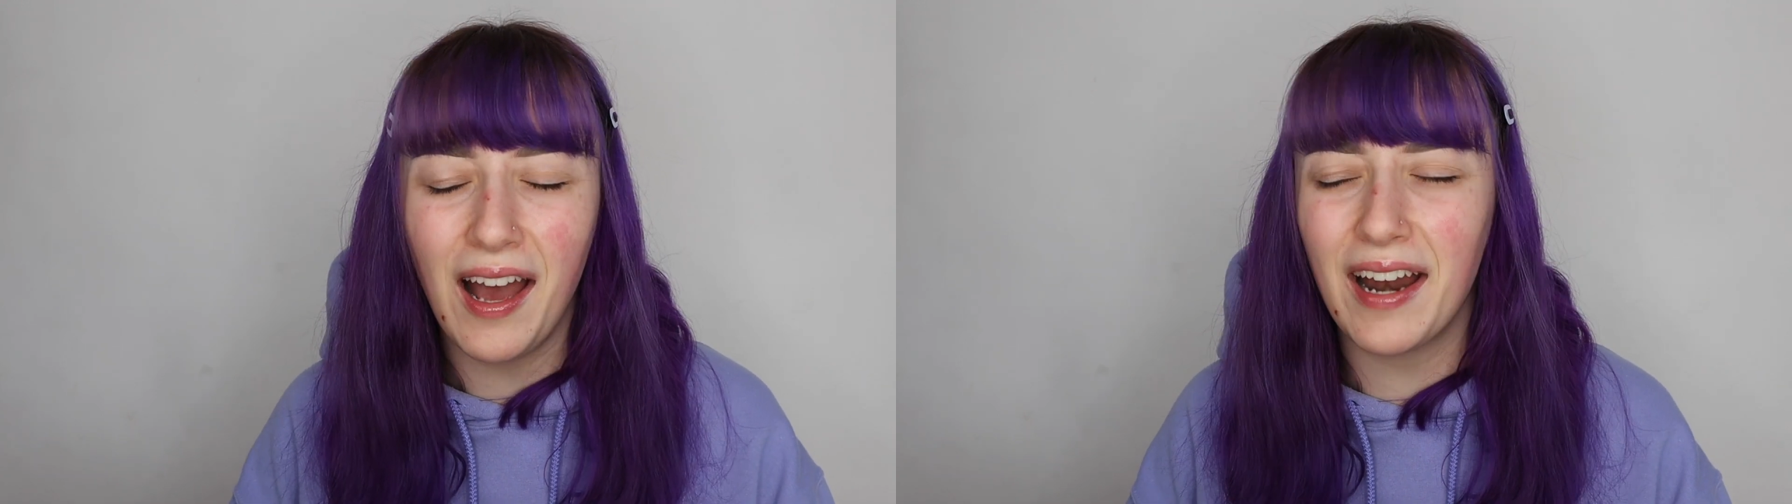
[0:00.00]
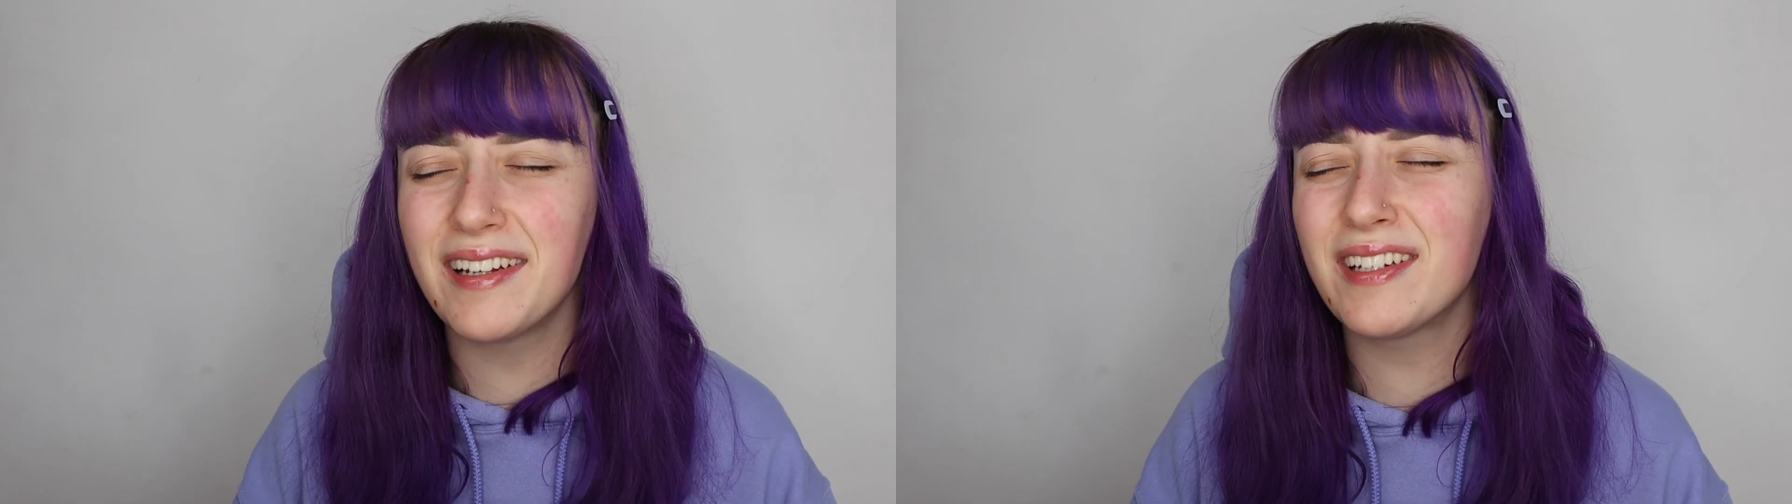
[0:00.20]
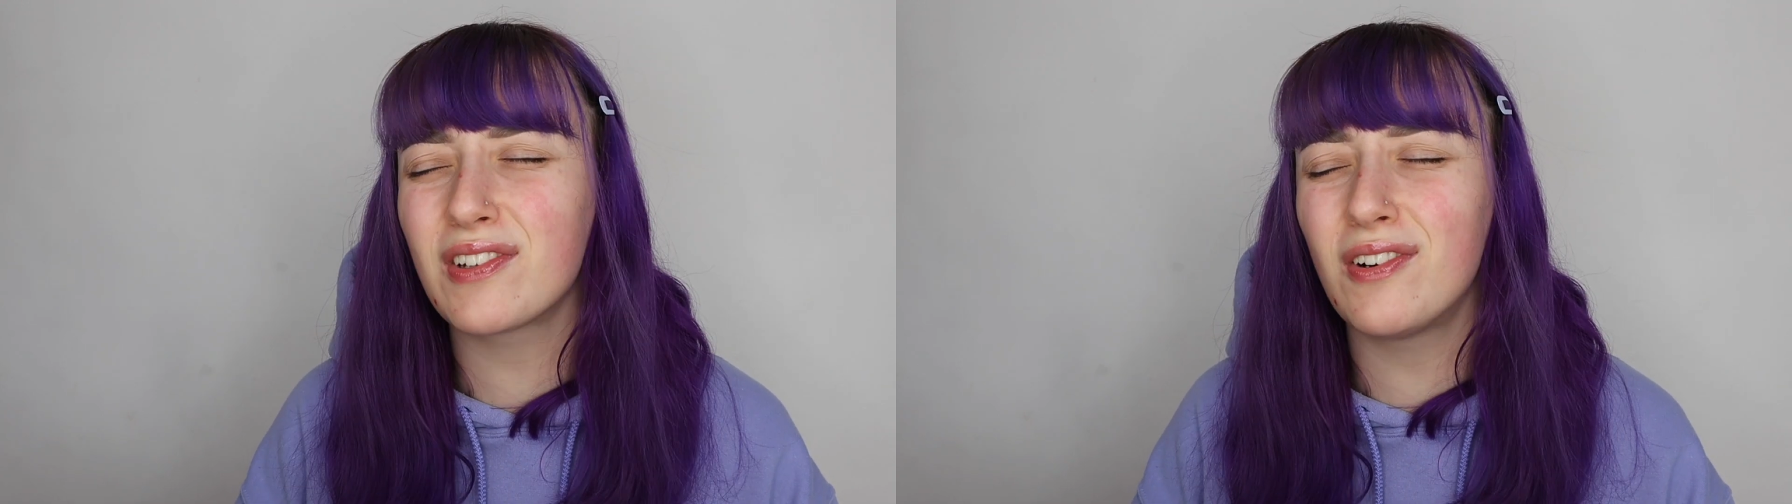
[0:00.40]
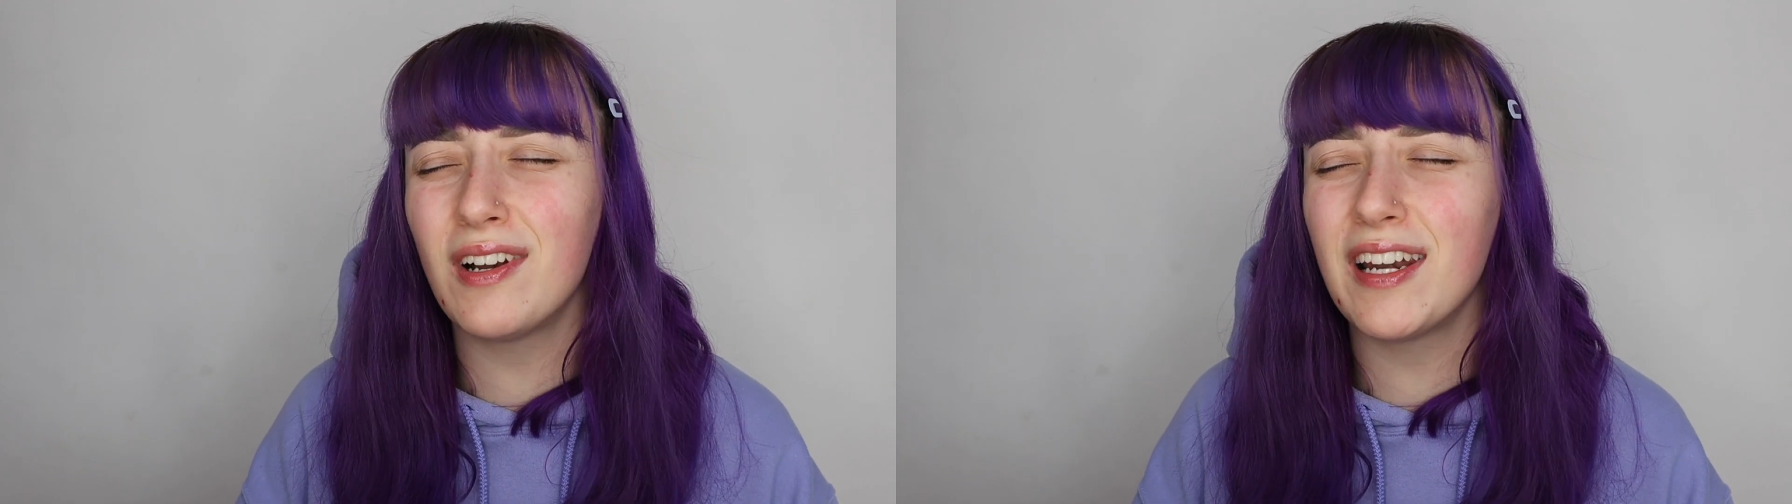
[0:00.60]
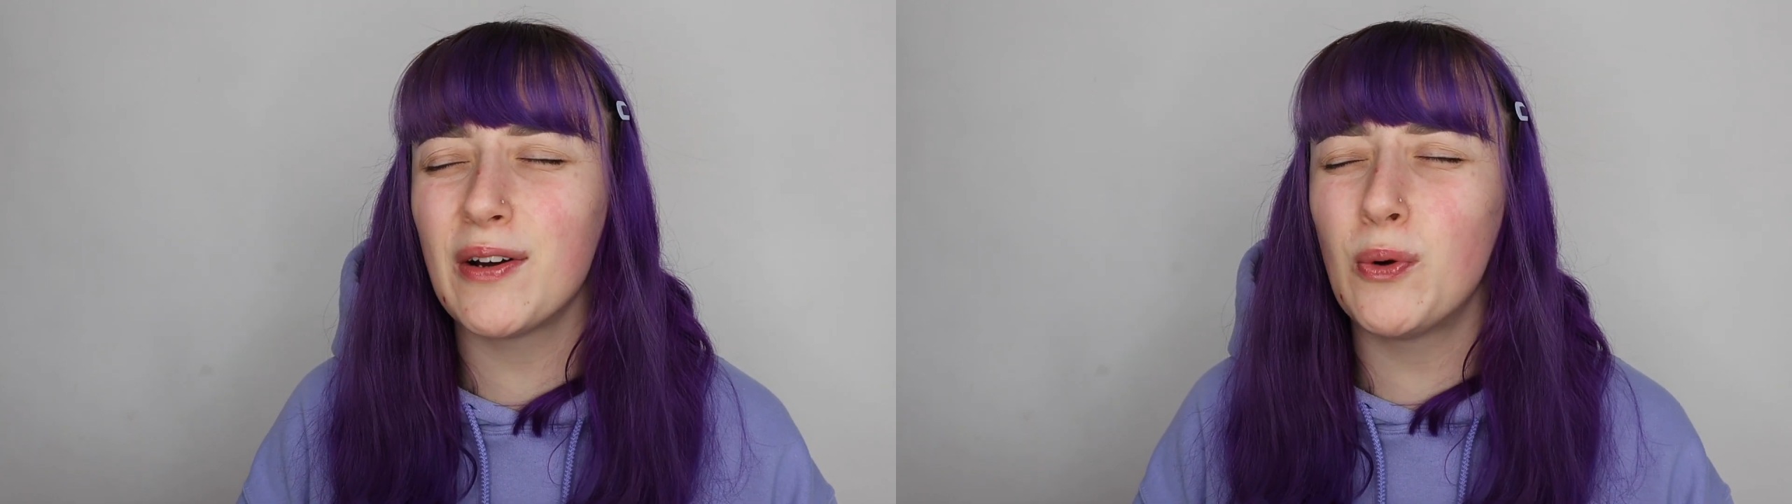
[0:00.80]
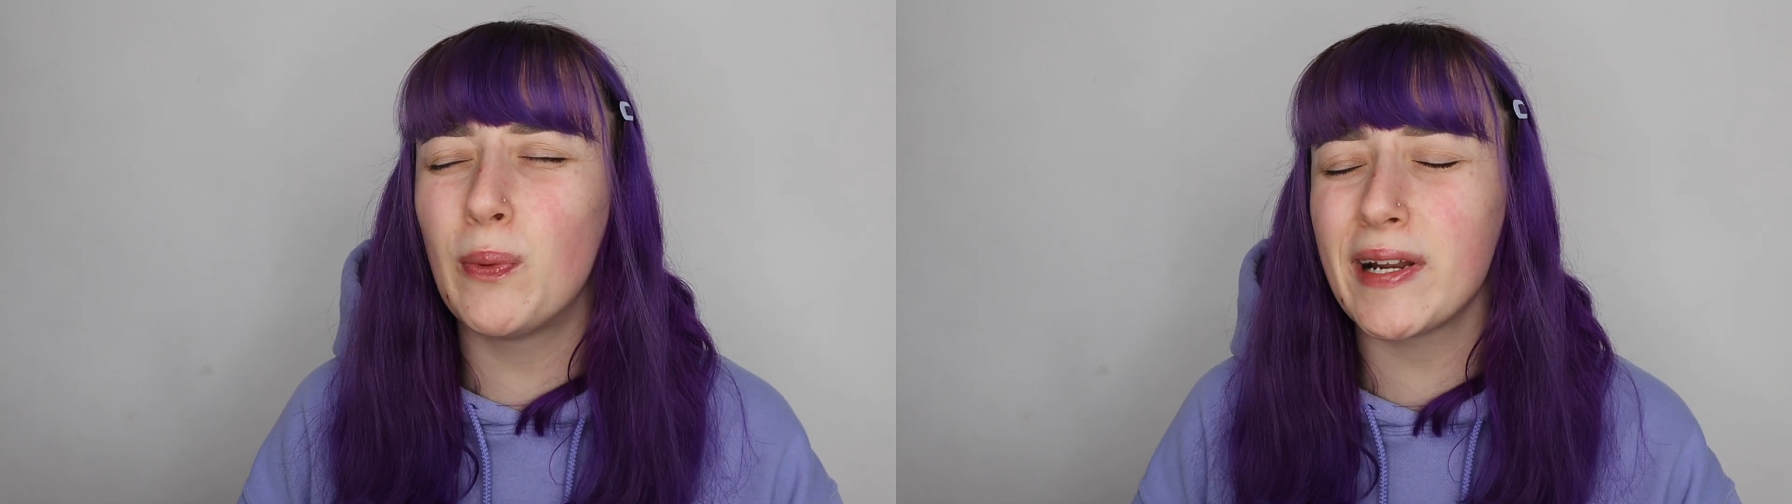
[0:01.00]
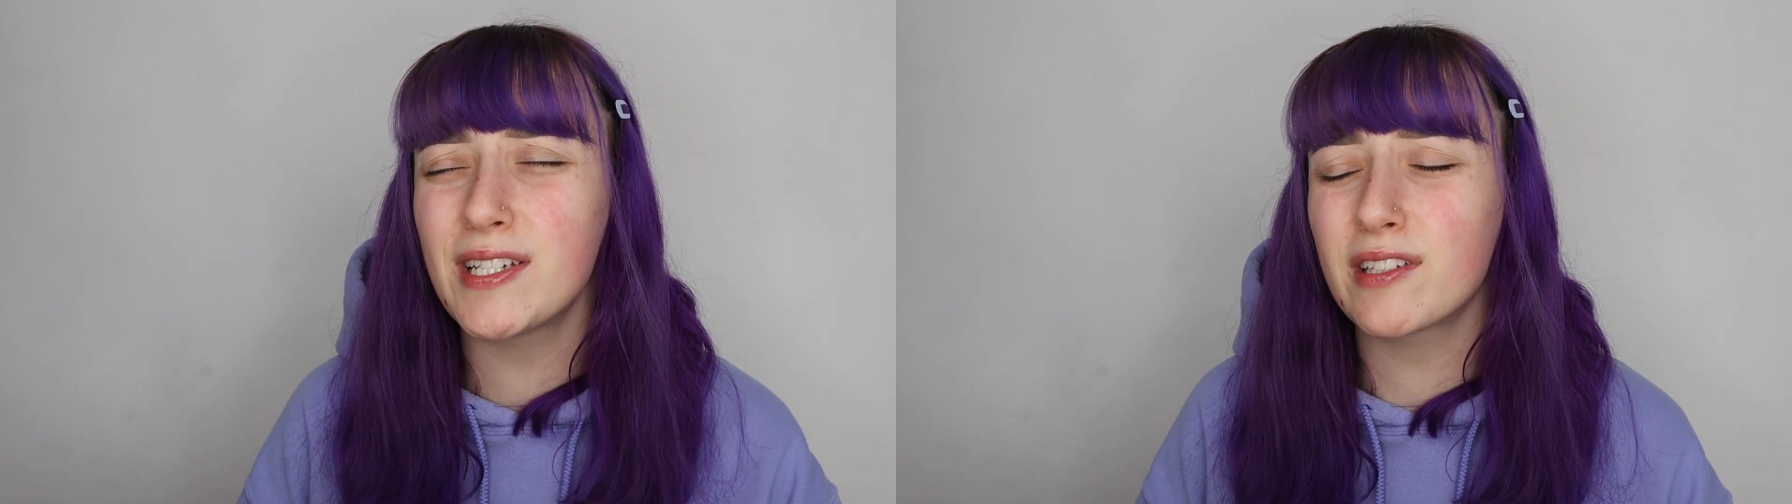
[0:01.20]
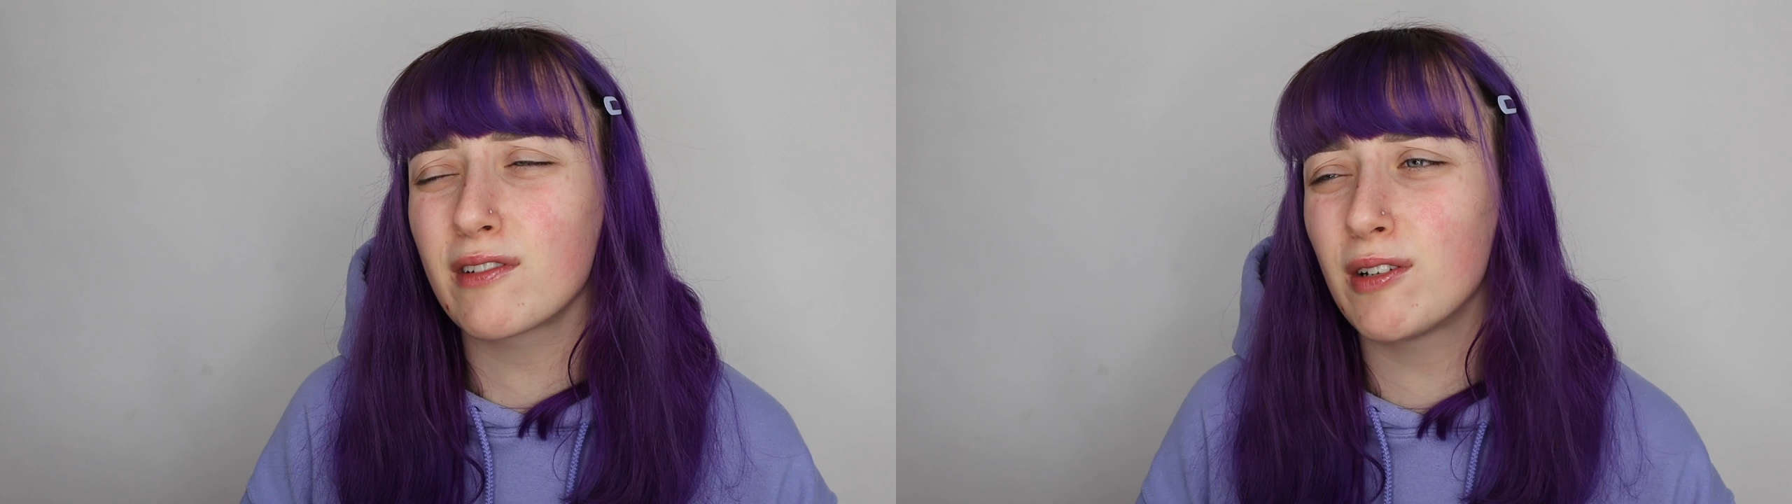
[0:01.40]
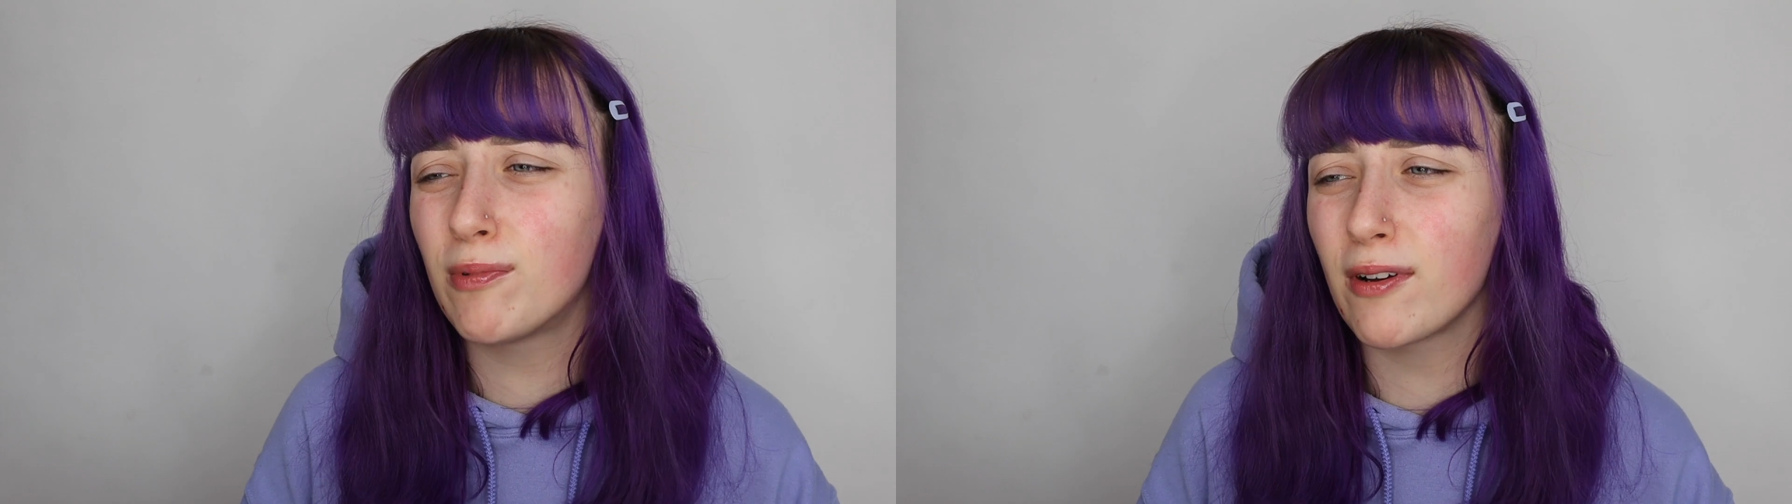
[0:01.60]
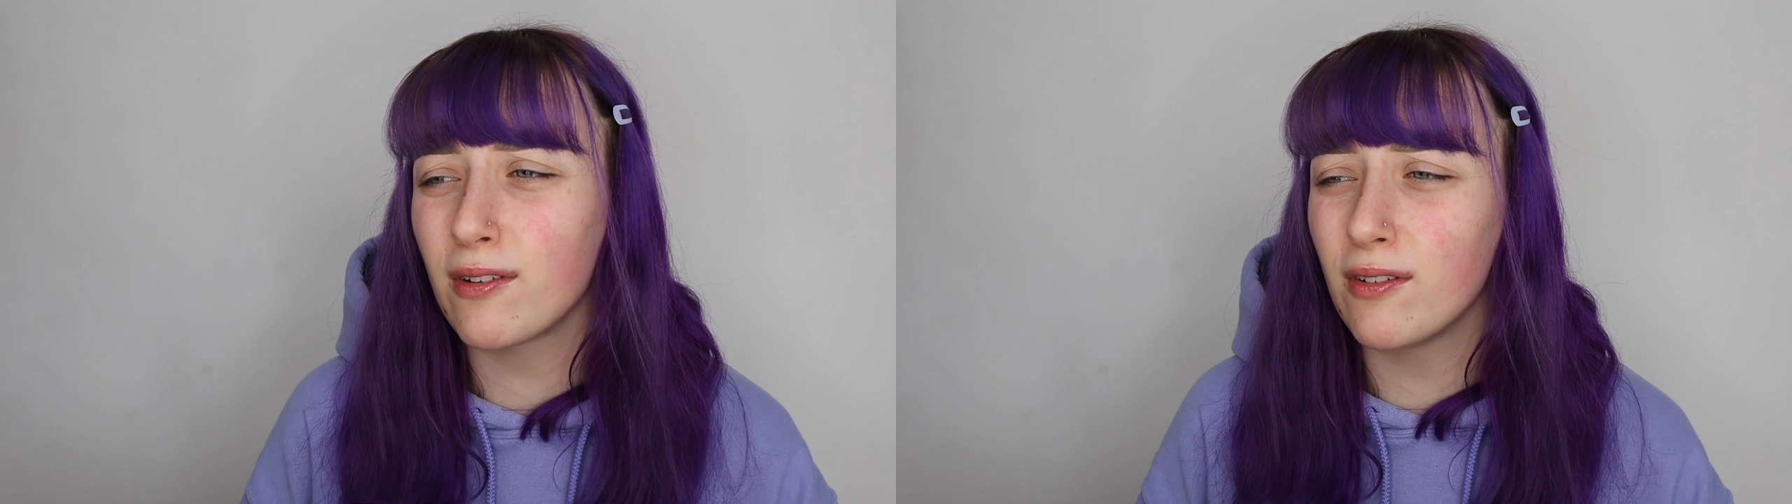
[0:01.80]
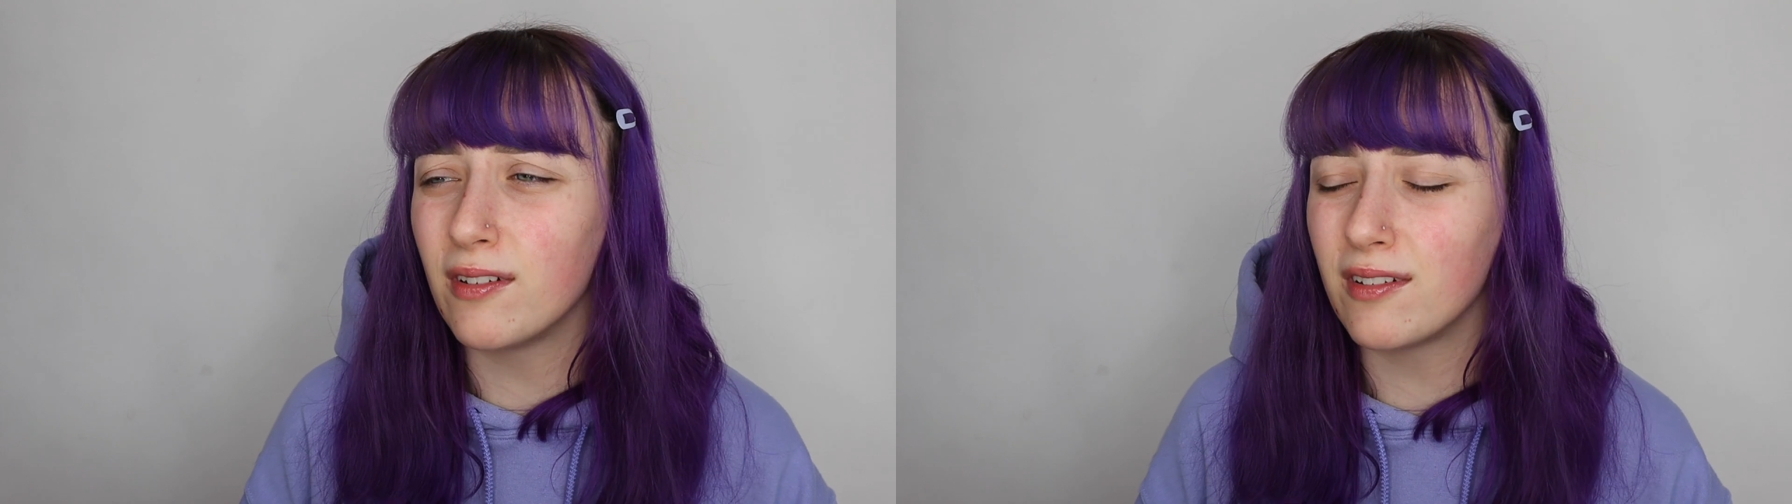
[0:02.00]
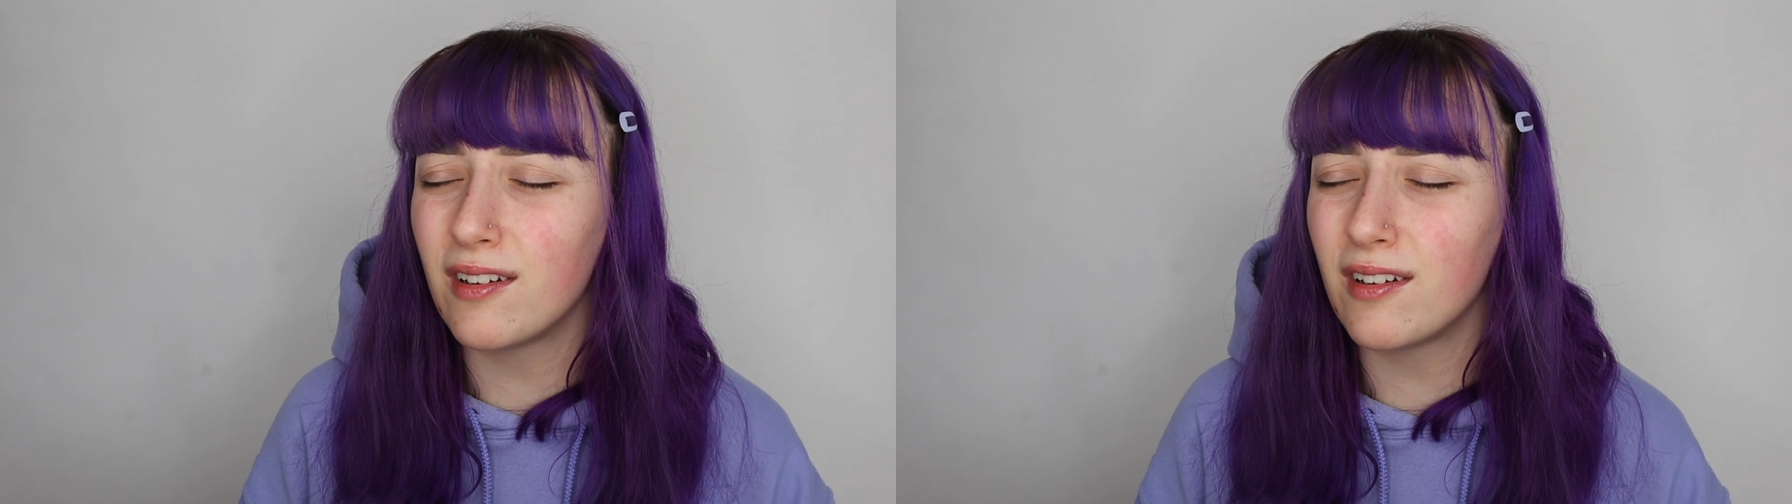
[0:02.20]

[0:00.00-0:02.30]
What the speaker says: and you've got a little wintry one on.